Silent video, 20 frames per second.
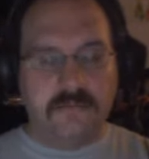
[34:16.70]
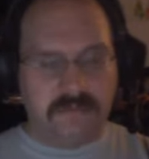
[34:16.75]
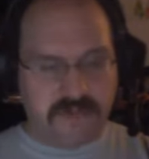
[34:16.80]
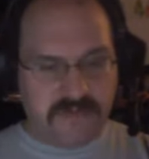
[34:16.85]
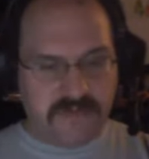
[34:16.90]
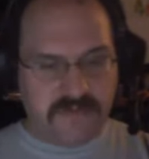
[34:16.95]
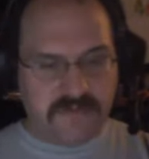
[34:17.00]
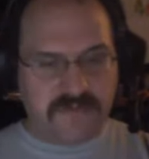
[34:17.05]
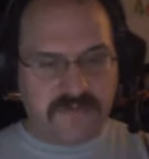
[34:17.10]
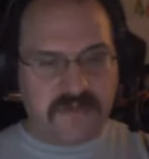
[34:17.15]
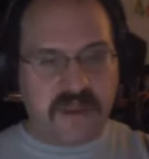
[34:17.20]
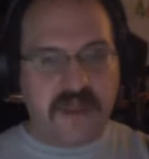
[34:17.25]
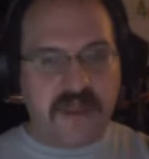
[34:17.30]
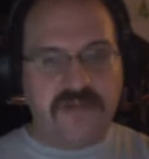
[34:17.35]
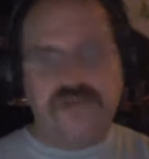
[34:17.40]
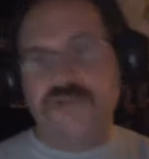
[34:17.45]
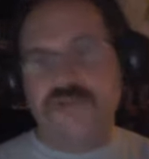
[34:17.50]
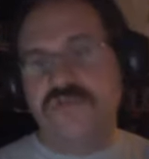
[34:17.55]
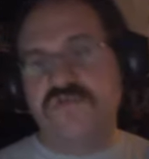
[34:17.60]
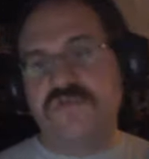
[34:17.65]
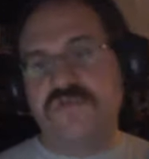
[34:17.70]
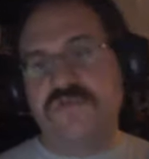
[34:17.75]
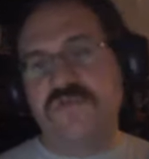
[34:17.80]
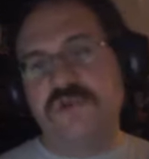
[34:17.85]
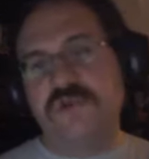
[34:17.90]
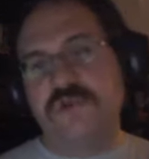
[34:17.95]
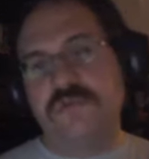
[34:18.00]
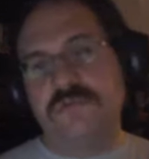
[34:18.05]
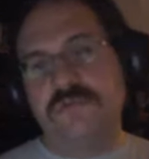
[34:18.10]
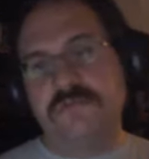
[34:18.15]
Leave us an iTunes
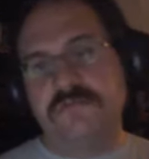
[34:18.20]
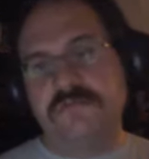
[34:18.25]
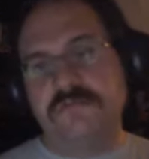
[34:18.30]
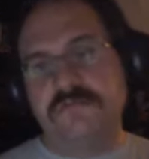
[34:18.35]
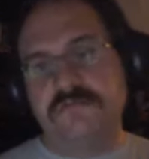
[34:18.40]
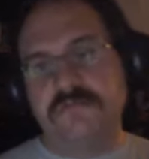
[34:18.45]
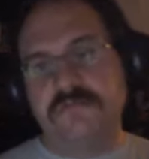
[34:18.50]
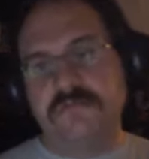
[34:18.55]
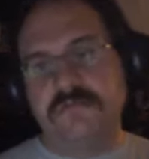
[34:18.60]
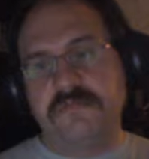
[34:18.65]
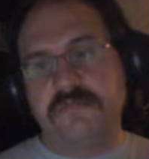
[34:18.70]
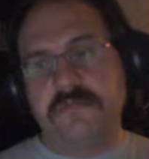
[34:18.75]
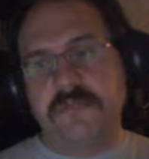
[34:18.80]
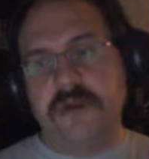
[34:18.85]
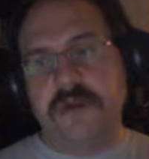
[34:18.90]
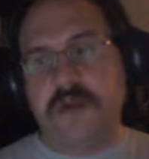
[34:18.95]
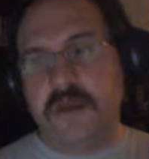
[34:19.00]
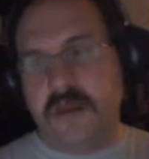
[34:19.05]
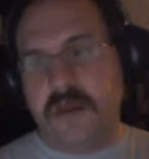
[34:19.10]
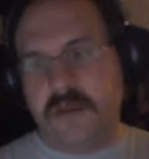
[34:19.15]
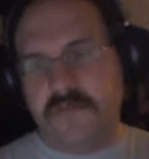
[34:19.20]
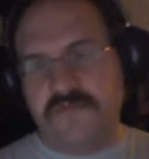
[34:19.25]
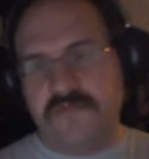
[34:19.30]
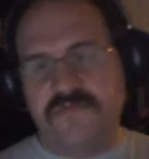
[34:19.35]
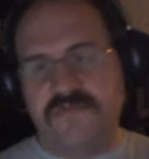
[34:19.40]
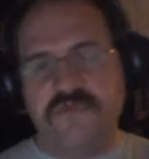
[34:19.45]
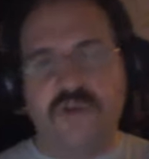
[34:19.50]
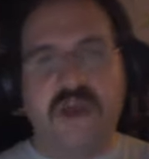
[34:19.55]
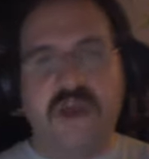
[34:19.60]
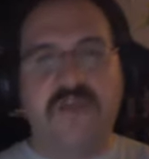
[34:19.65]
review.
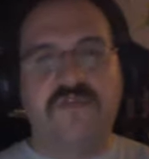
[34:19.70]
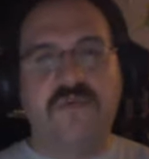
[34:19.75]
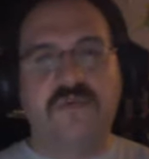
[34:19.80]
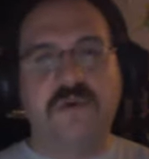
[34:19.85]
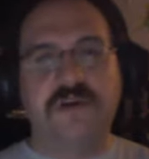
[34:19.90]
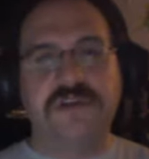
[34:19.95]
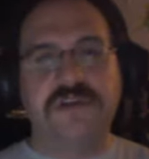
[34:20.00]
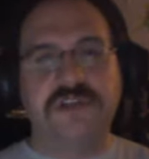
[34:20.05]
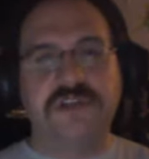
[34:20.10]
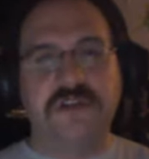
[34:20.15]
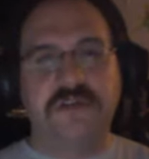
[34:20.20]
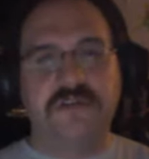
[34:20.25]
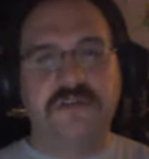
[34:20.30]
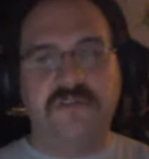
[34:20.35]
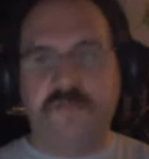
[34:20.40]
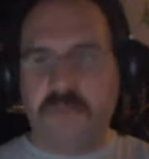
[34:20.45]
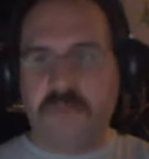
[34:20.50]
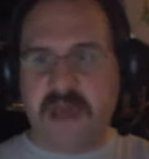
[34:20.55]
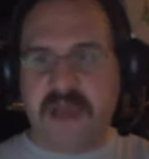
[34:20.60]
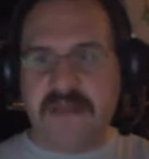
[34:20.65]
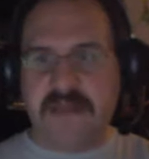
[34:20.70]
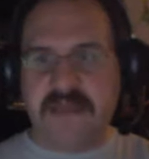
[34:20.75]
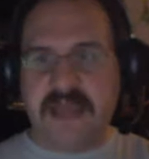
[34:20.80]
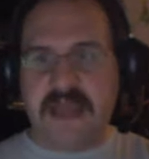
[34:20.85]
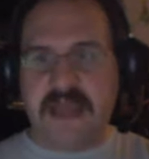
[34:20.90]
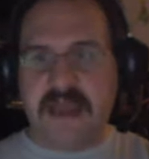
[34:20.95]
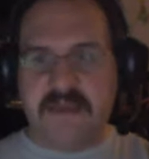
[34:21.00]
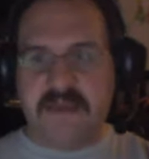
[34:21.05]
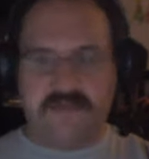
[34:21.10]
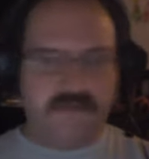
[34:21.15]
If you have questions,
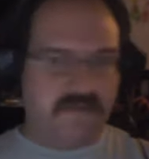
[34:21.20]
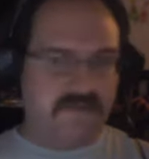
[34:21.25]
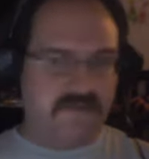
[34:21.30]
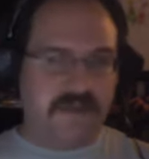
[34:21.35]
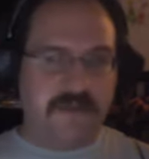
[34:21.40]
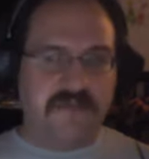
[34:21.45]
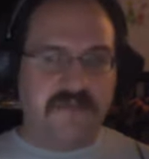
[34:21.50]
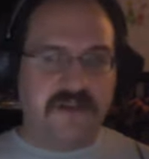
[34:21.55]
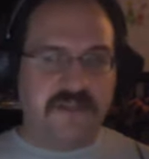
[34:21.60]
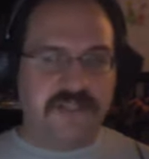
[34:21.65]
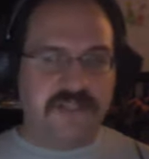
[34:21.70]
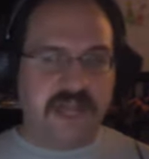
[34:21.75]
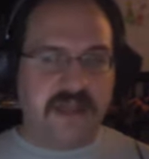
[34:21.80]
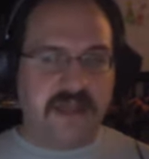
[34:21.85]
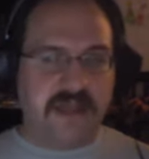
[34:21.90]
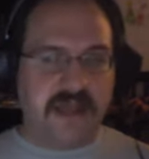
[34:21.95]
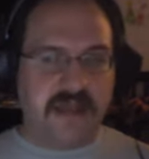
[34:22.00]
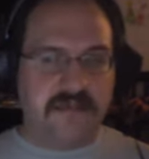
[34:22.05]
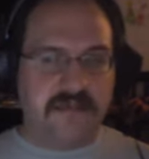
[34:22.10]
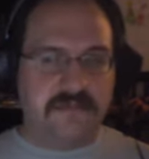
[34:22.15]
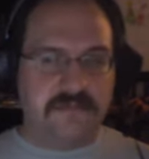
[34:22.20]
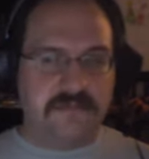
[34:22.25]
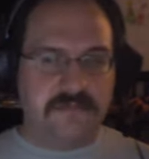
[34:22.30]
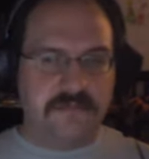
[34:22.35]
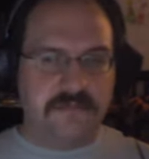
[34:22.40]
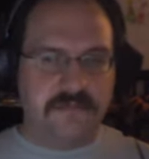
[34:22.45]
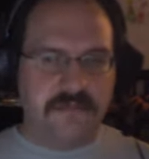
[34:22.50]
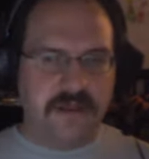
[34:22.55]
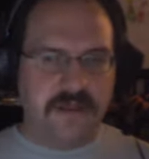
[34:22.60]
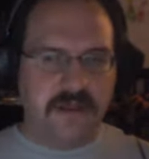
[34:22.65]
podcast at flame flash dot net.
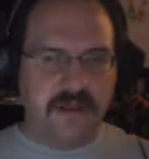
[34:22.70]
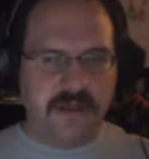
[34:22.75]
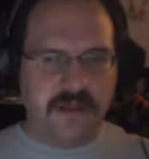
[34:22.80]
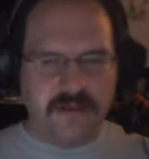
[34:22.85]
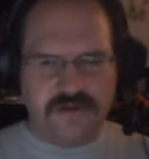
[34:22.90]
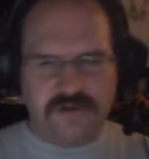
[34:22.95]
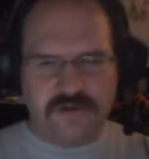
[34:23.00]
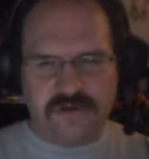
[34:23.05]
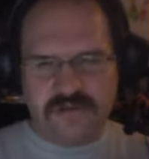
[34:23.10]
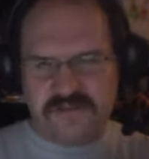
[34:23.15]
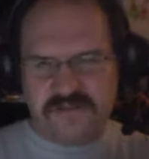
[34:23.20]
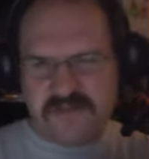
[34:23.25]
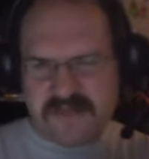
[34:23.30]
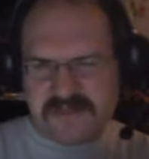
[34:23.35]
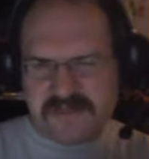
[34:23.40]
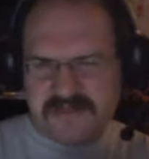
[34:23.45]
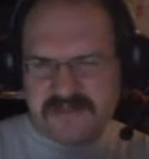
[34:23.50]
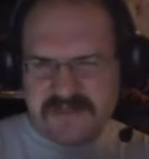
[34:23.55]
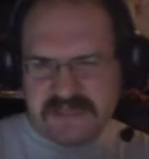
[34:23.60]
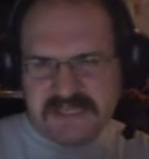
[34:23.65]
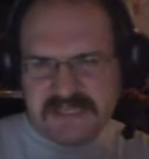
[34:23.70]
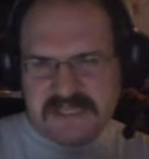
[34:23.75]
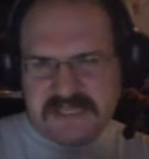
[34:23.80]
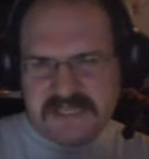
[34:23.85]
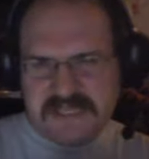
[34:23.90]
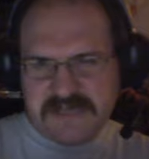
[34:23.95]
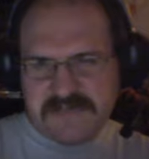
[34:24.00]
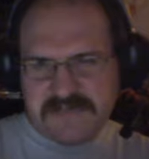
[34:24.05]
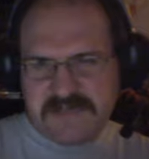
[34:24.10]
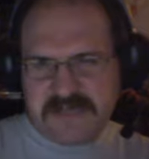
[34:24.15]
Notice that
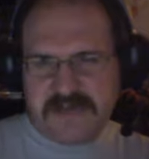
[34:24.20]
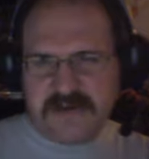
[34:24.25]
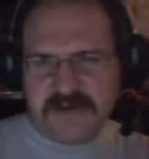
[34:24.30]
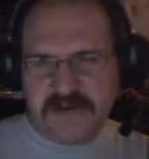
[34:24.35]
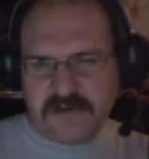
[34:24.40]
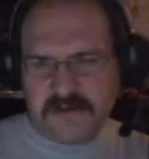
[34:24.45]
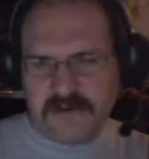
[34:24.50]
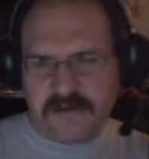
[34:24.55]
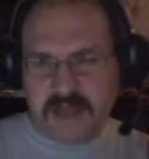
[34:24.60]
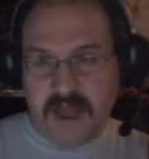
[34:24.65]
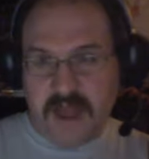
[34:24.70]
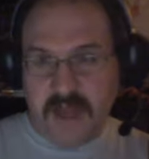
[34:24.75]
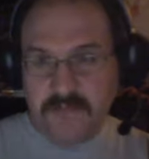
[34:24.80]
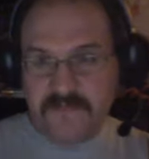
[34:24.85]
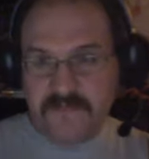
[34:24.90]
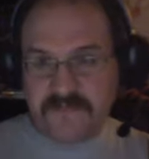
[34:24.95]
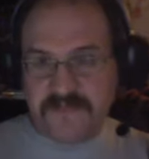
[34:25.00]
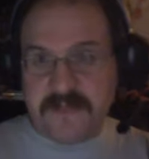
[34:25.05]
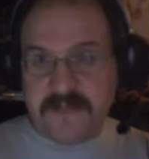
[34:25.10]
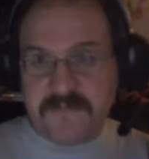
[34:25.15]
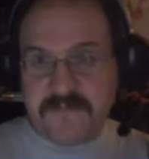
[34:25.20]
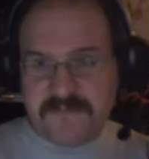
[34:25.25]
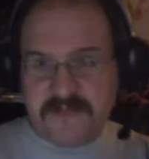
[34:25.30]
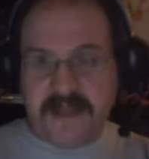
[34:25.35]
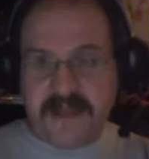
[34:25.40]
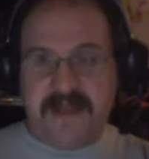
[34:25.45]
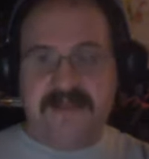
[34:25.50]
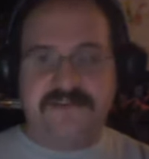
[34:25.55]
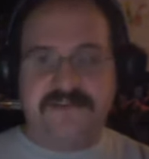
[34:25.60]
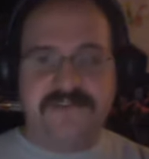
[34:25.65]
theme here? I'm Flame
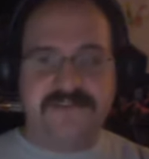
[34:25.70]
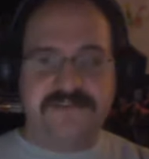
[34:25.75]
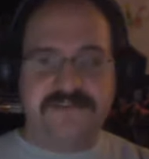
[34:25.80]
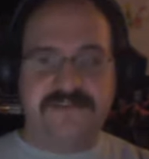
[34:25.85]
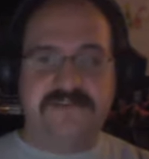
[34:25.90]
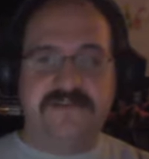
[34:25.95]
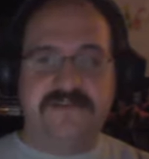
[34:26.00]
Flash.